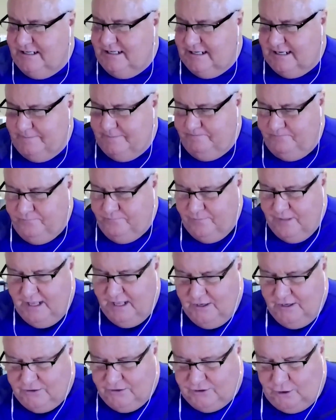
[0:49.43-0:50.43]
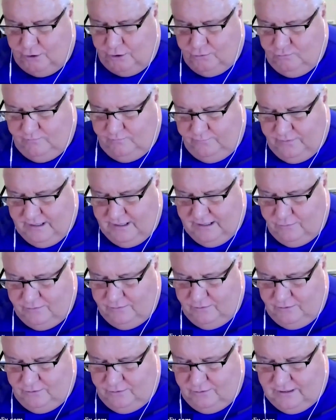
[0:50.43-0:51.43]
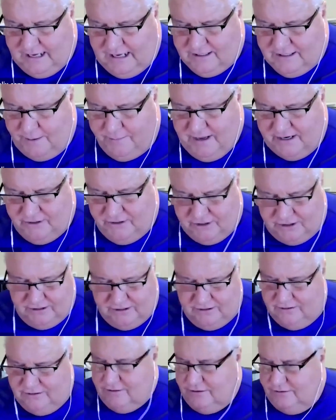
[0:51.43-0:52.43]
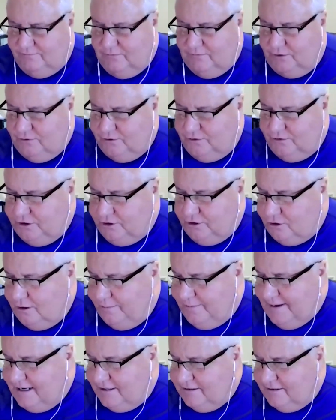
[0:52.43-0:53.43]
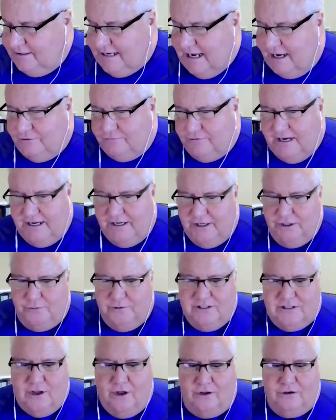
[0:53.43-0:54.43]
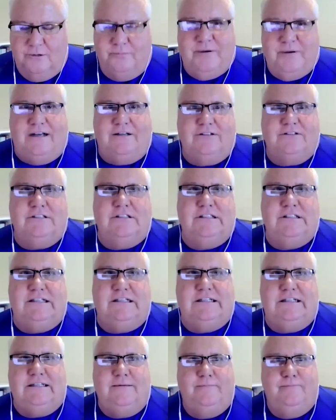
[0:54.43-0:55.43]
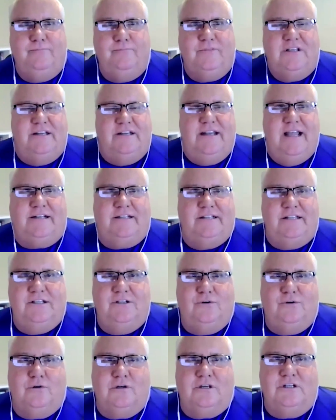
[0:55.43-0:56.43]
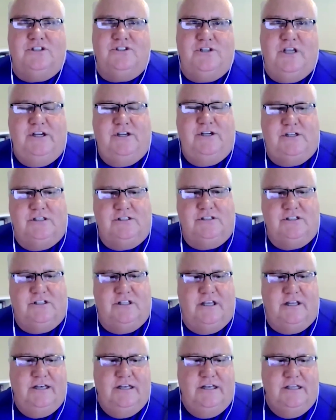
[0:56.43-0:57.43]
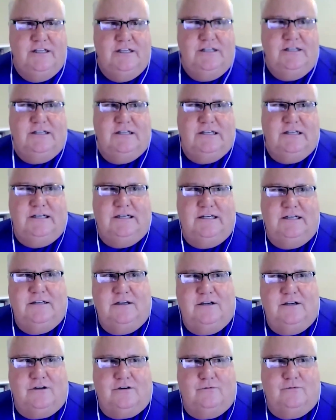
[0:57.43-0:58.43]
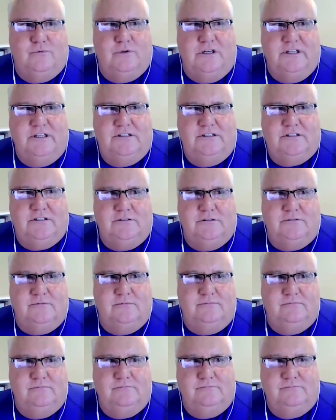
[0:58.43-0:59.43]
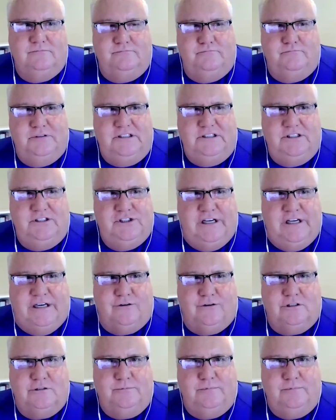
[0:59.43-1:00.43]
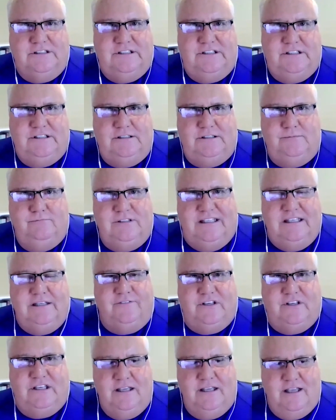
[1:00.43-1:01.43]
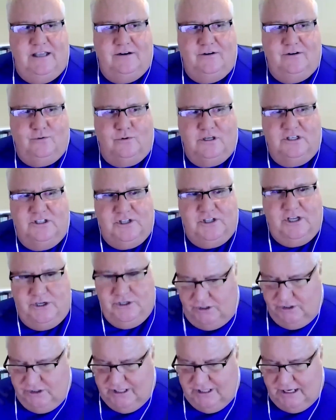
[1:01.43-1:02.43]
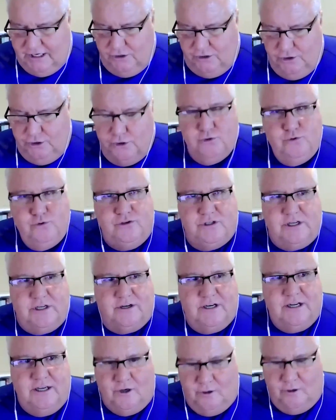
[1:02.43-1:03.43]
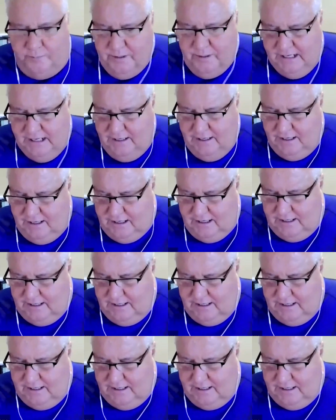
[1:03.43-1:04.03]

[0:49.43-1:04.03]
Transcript: And so, as I mentioned earlier, about TALRadio is all about connecting organizations that are willing to be charitably giving and organizations that can use their help.